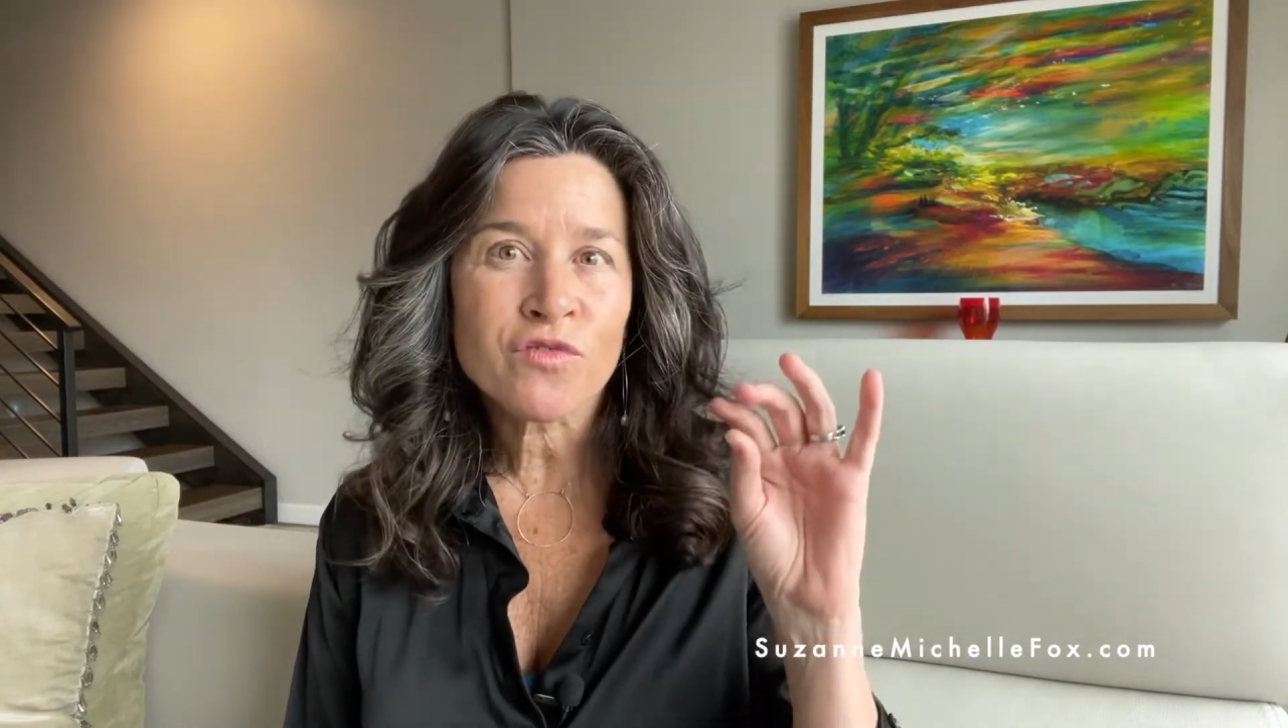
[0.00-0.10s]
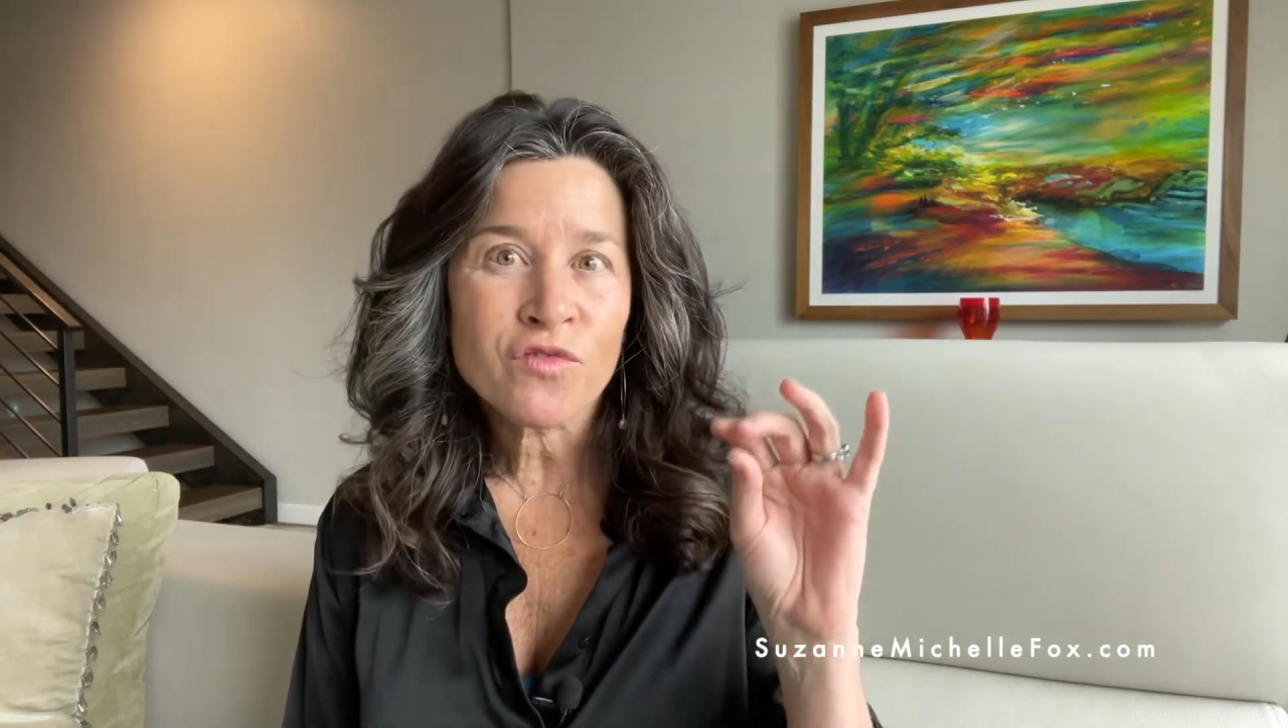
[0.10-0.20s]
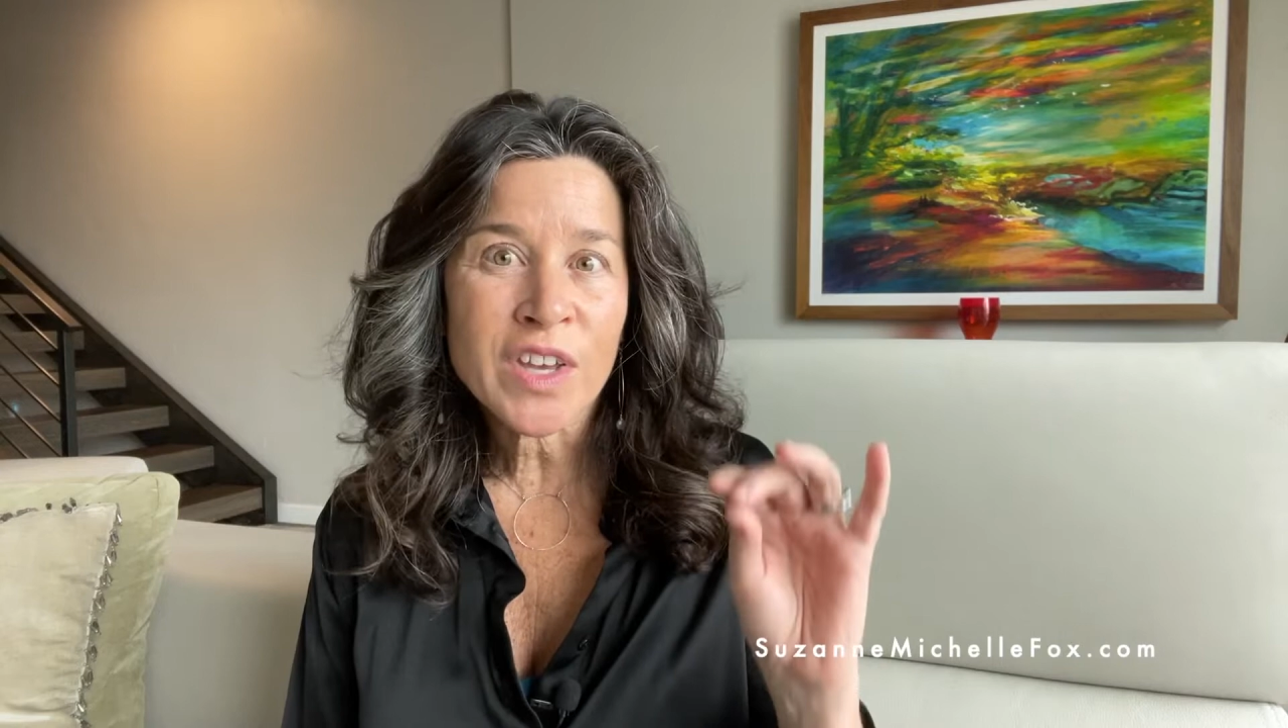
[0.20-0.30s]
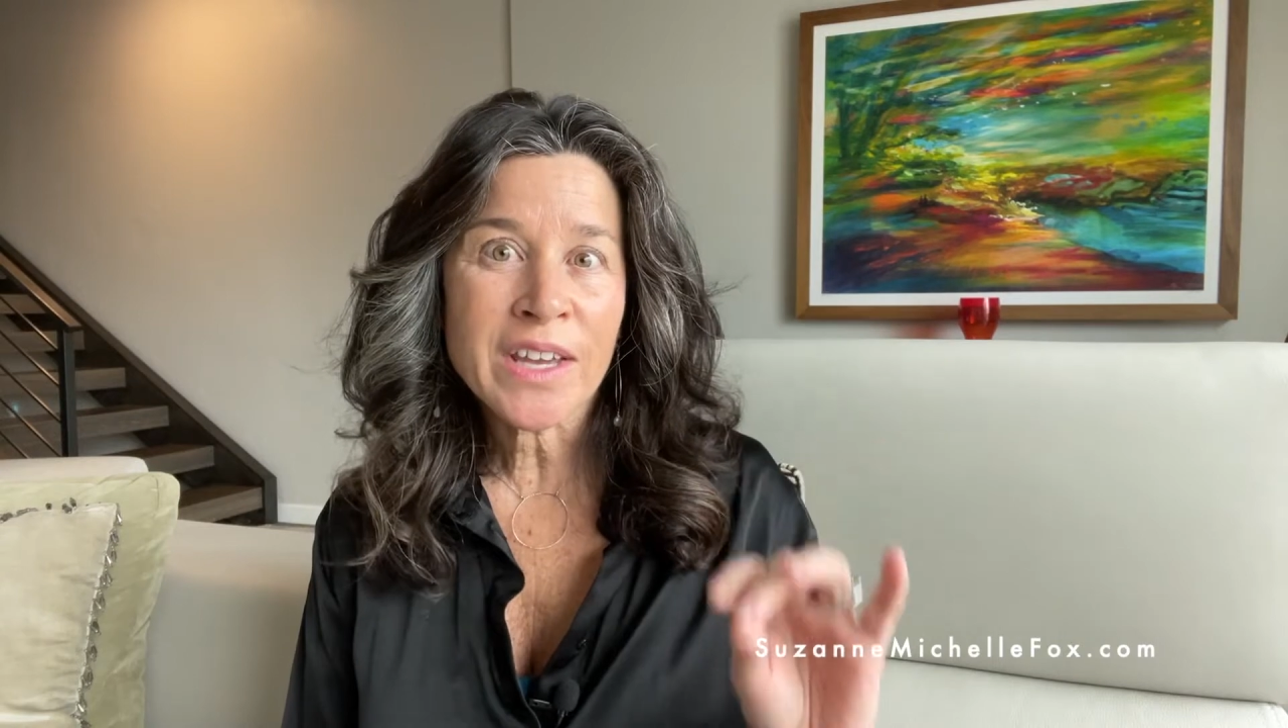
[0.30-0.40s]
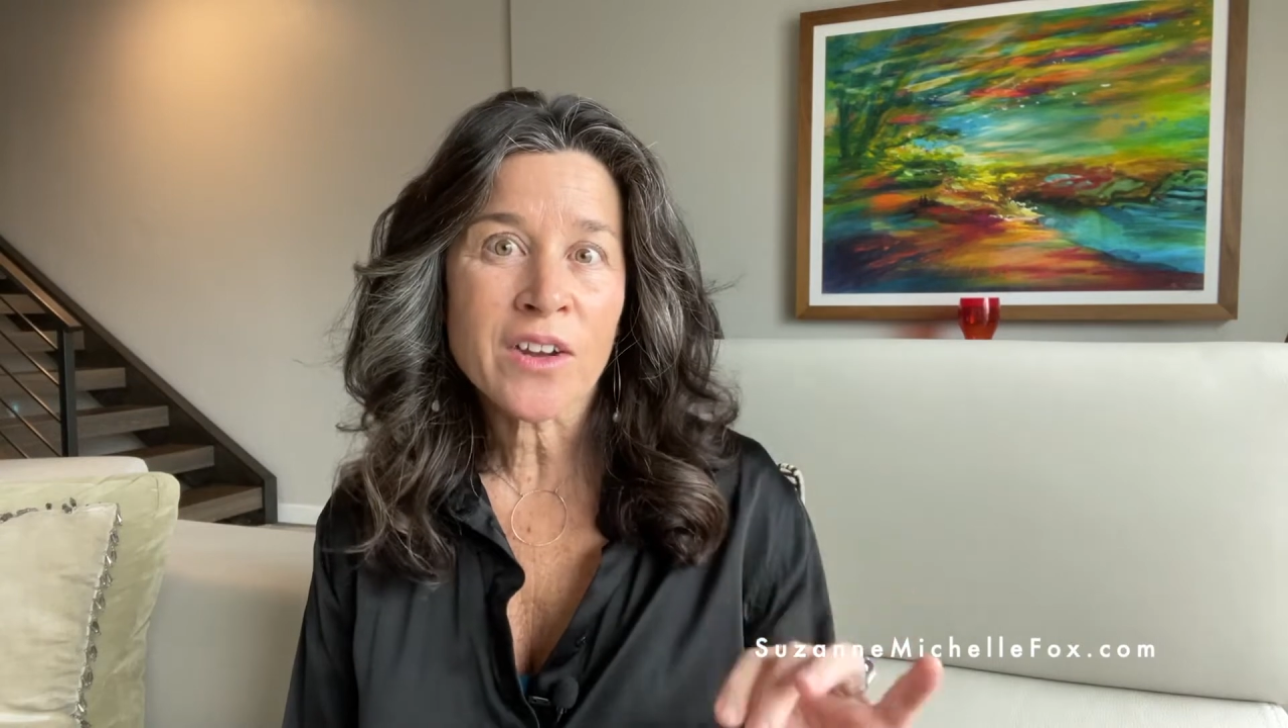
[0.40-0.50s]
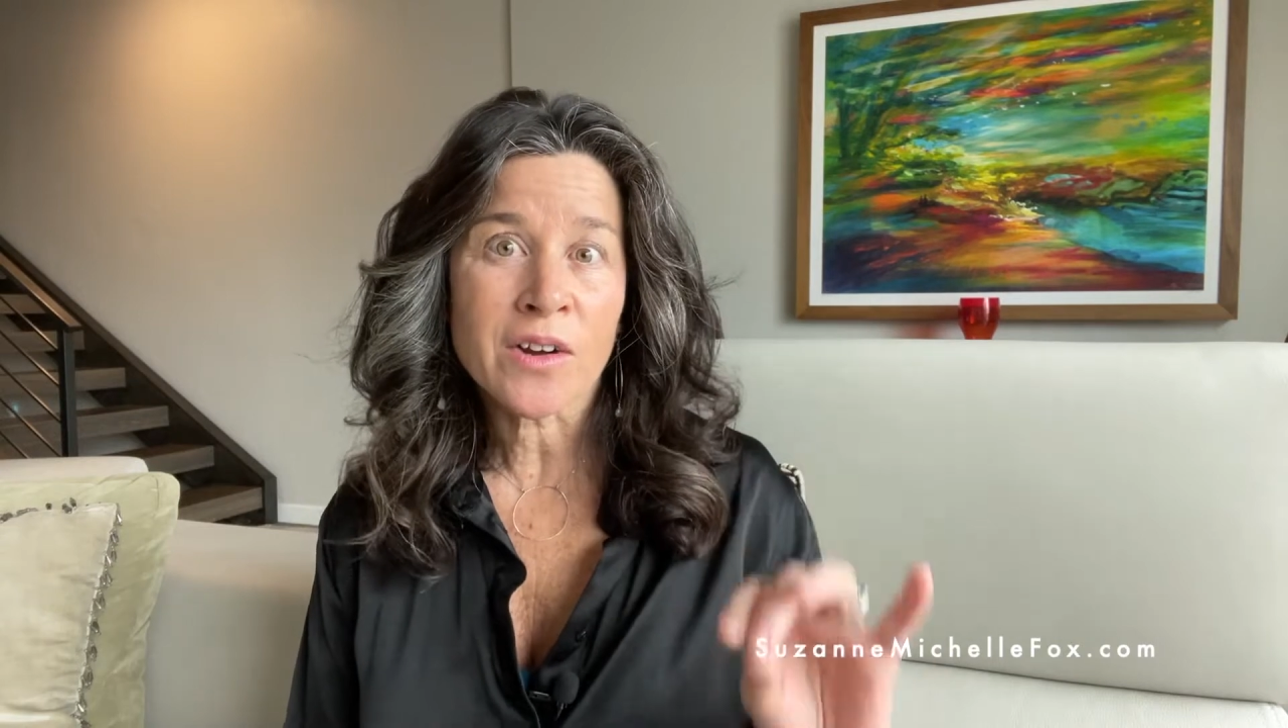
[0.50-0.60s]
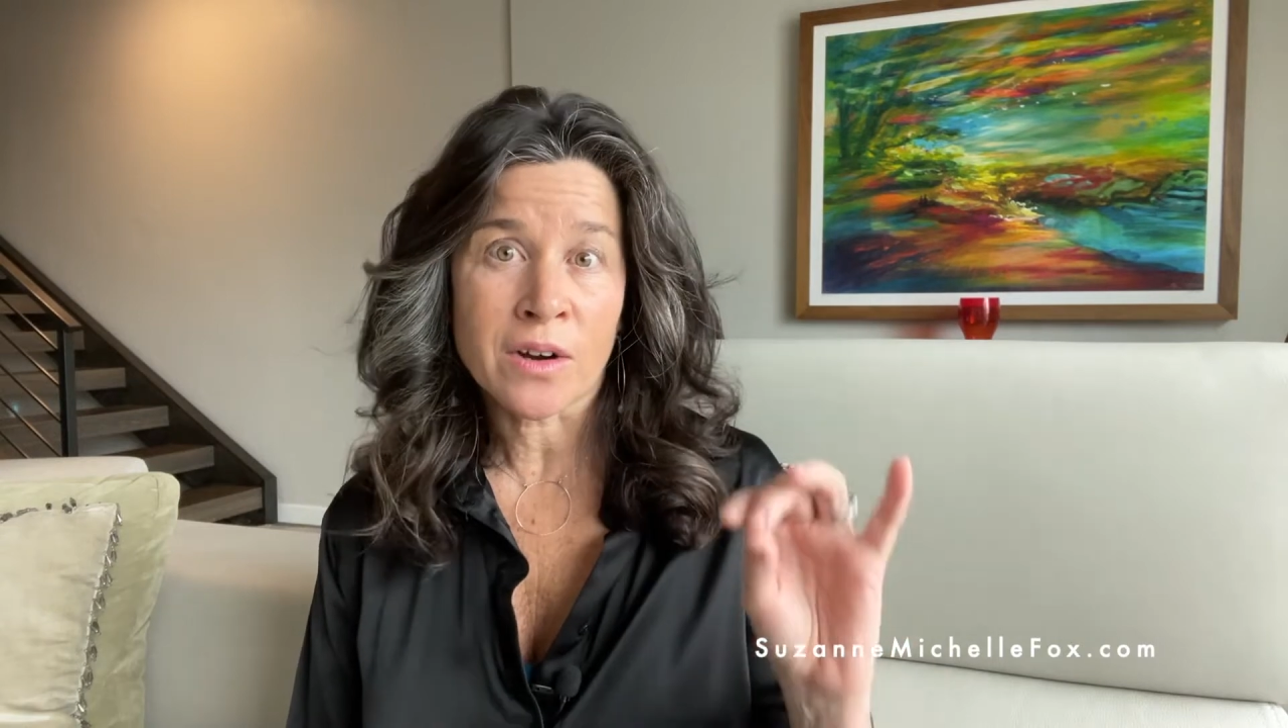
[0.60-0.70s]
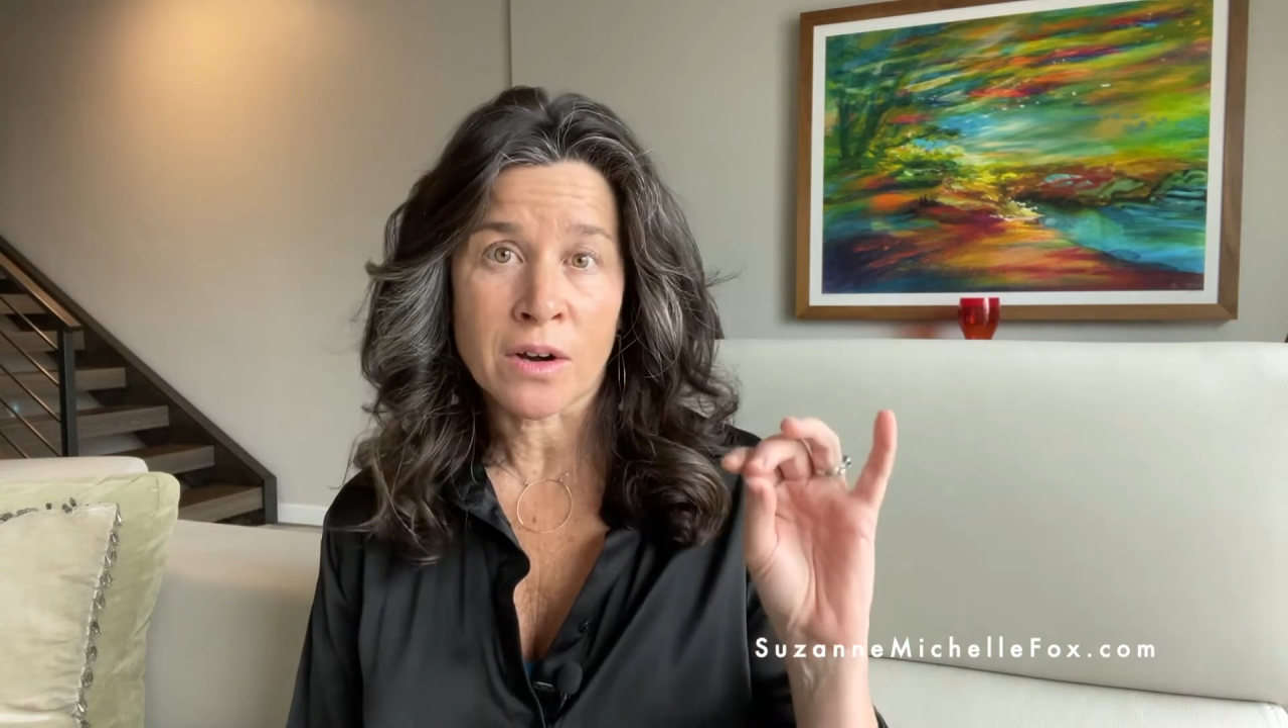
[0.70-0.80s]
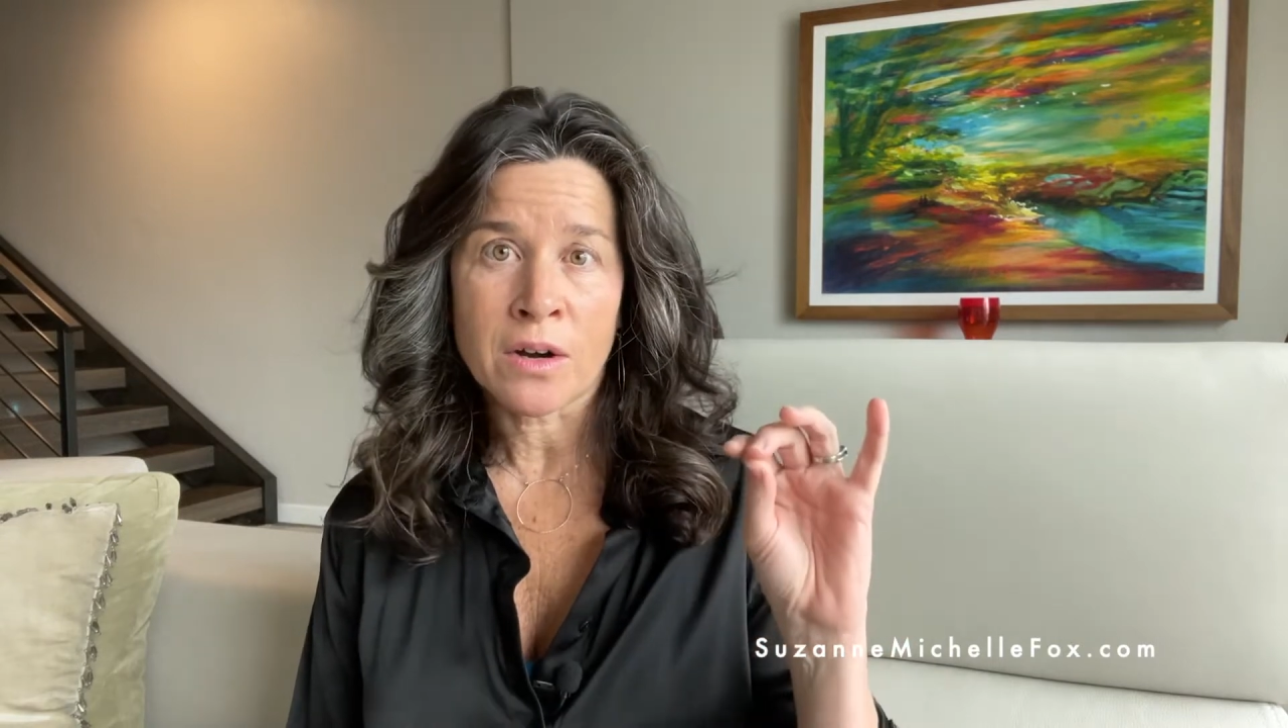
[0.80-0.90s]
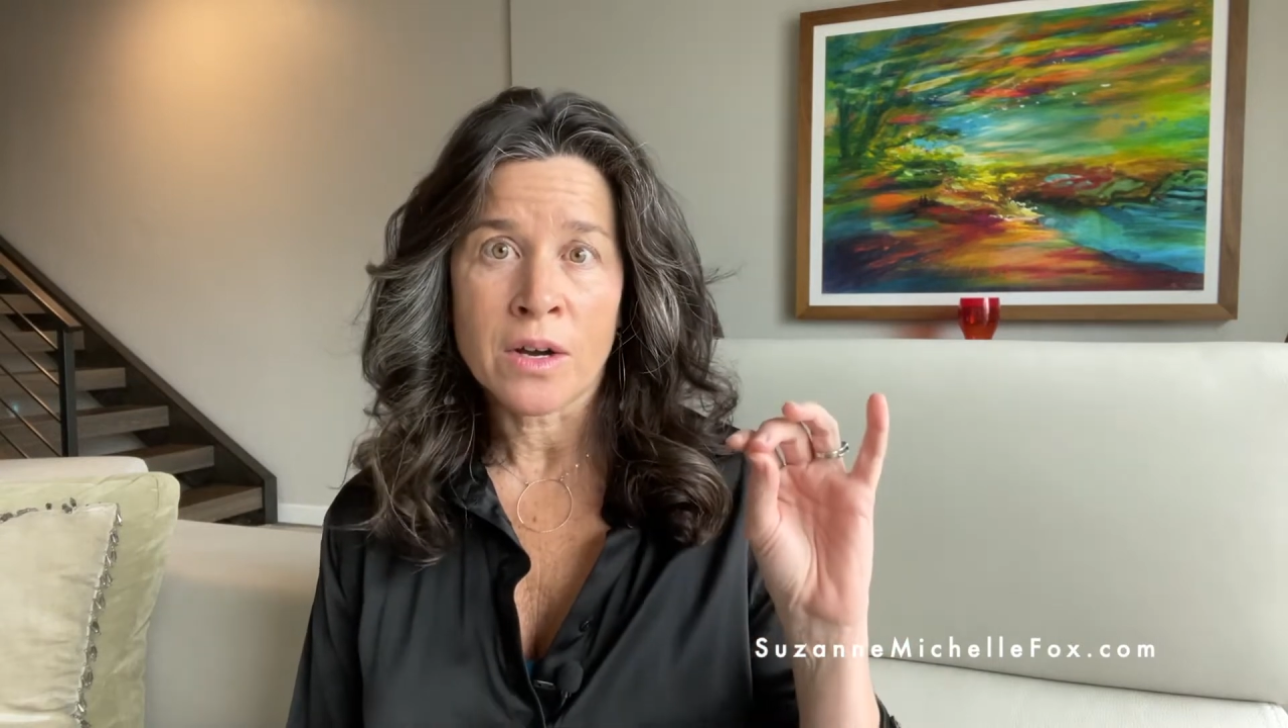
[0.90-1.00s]

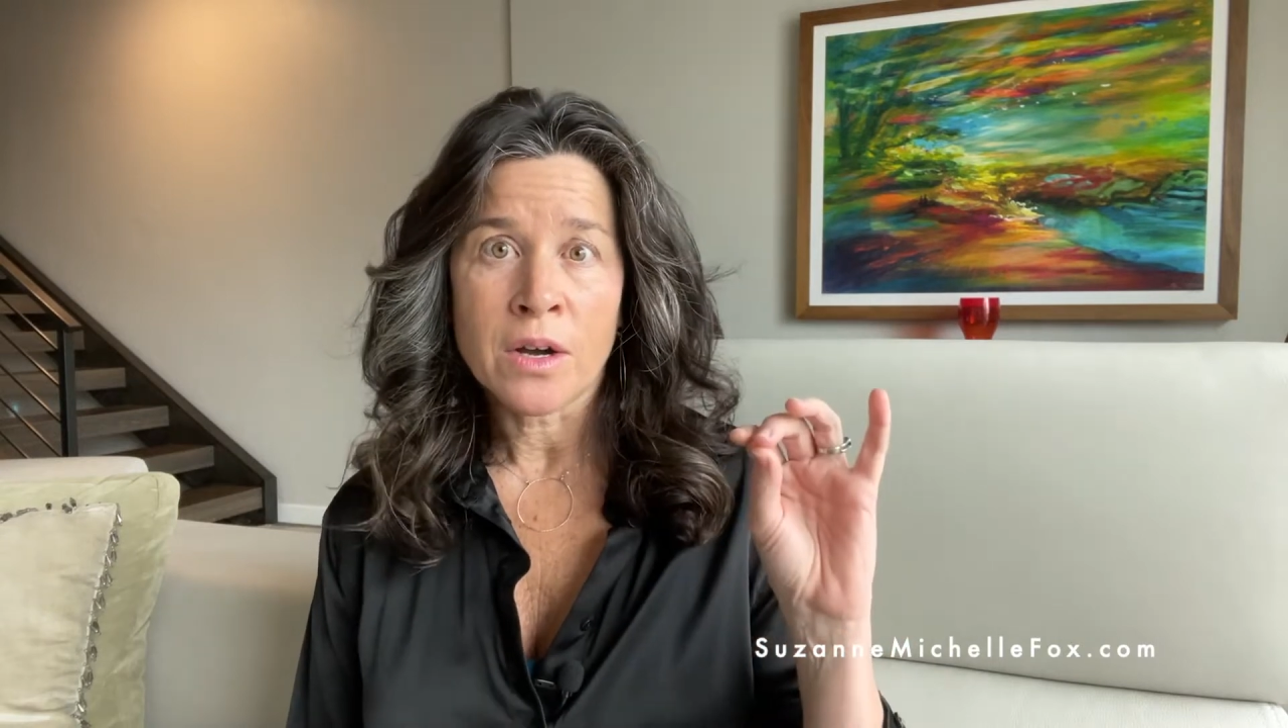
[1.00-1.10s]
finger